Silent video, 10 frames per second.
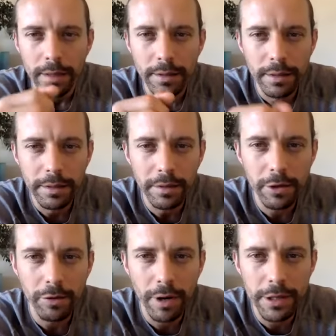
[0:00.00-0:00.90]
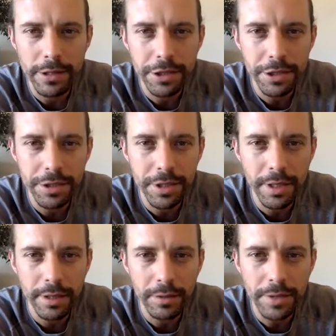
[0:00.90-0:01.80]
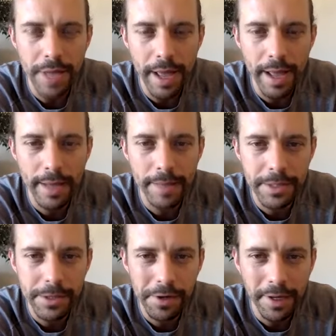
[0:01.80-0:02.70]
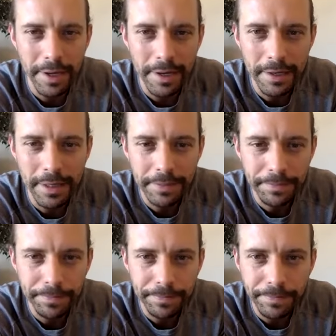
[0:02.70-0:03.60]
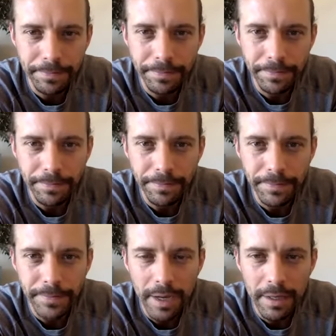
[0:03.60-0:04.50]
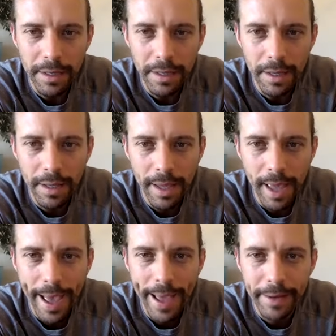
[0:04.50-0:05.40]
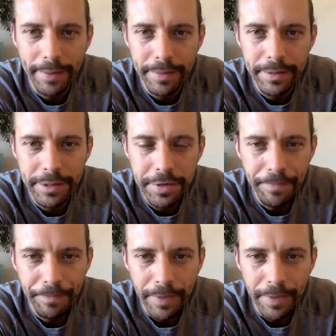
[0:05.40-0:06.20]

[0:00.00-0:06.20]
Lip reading: Little crunch just to get those abs turning on. Kind of like a cat position.